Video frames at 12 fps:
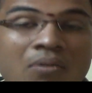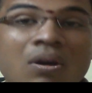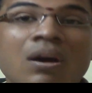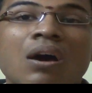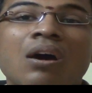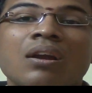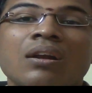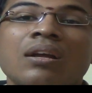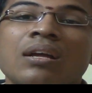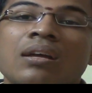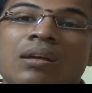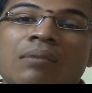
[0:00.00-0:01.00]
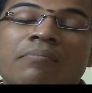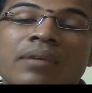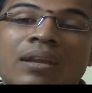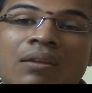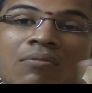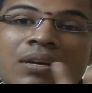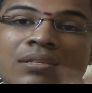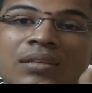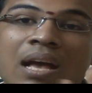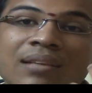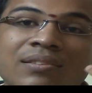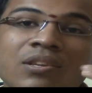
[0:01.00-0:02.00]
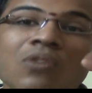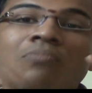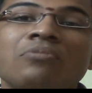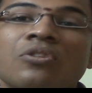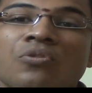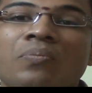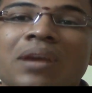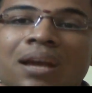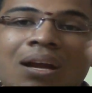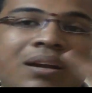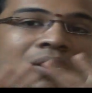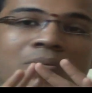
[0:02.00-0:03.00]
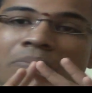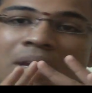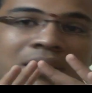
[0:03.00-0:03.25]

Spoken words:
or mirror was assumed to be cut out.